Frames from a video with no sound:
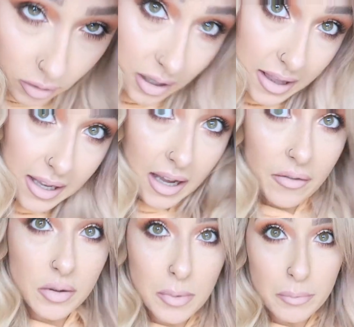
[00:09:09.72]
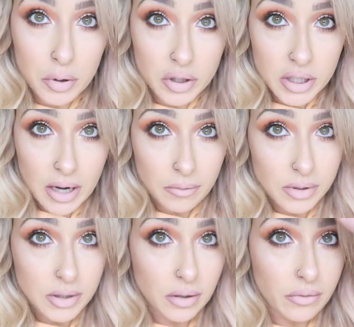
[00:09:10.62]
good, I think, after being brushed out
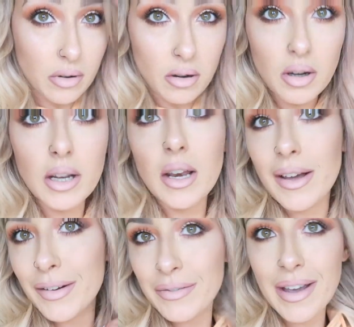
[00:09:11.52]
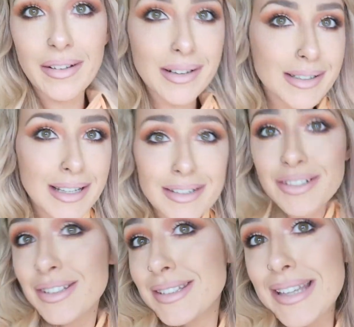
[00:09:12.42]
and stuff. Oh, I love hair
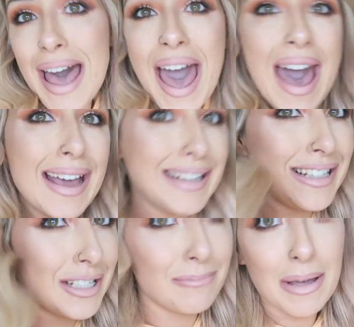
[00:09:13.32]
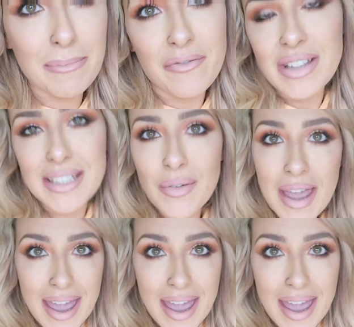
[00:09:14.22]
extensions. Ah, they just make me feel so